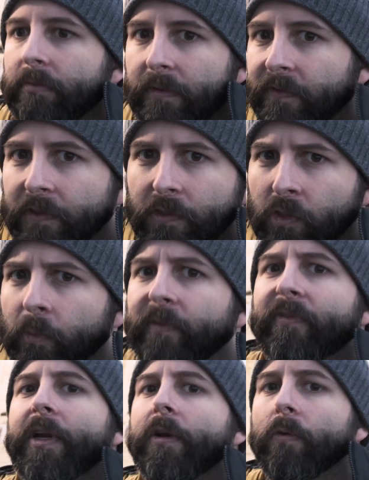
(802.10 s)
super
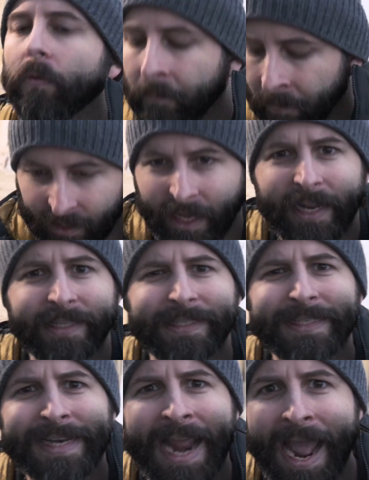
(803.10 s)
freaking cool. It's
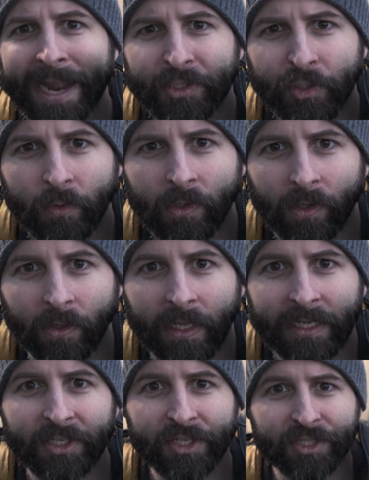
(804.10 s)
natural.
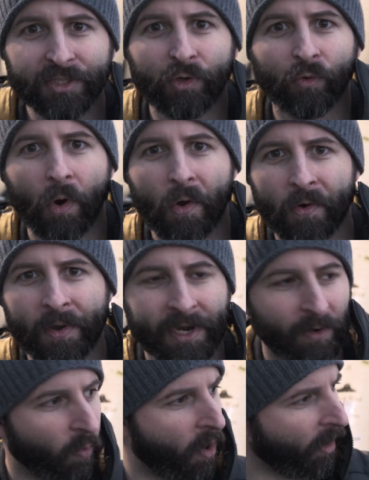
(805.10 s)
It's just growing
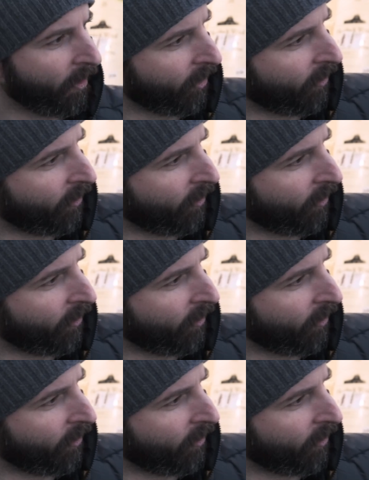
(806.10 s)
and walking